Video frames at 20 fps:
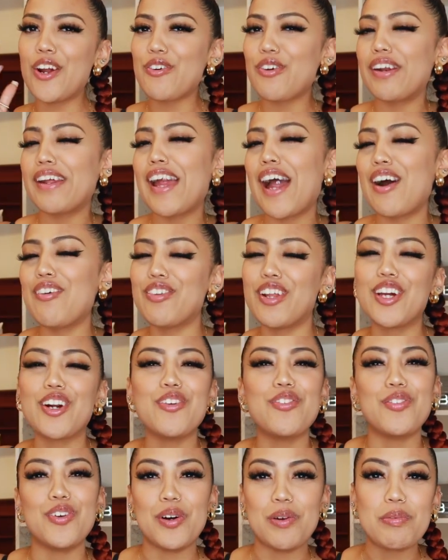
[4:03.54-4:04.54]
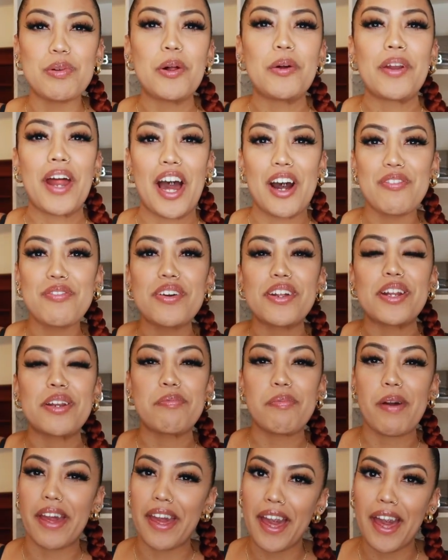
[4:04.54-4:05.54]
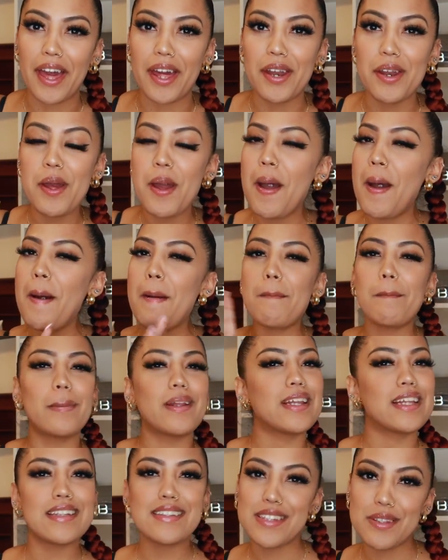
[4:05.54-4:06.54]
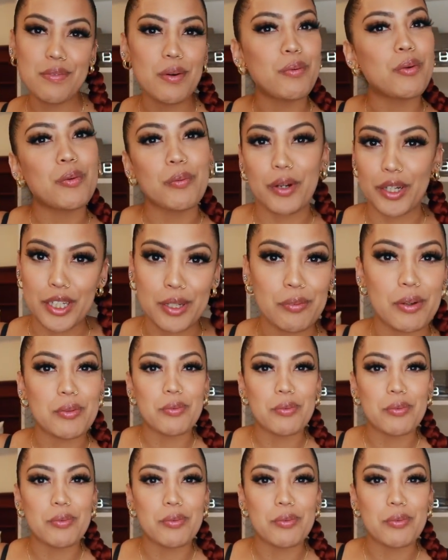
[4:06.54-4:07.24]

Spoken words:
of already have like a full-blown outfit in my head, but let's see what we're working